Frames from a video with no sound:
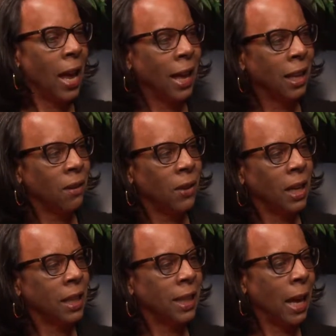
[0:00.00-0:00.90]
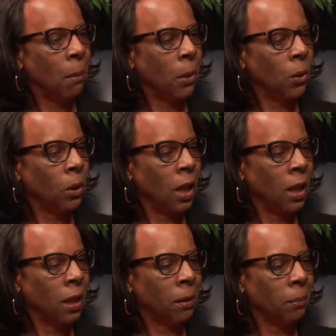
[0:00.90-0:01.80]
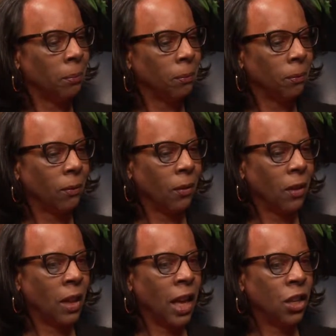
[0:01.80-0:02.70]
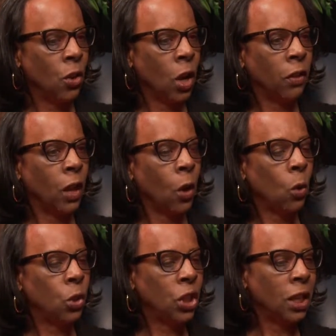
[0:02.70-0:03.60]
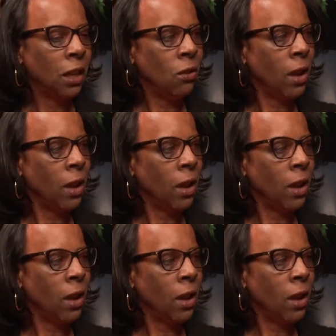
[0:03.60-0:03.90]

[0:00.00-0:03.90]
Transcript: I give an example, like you're on the ocean and you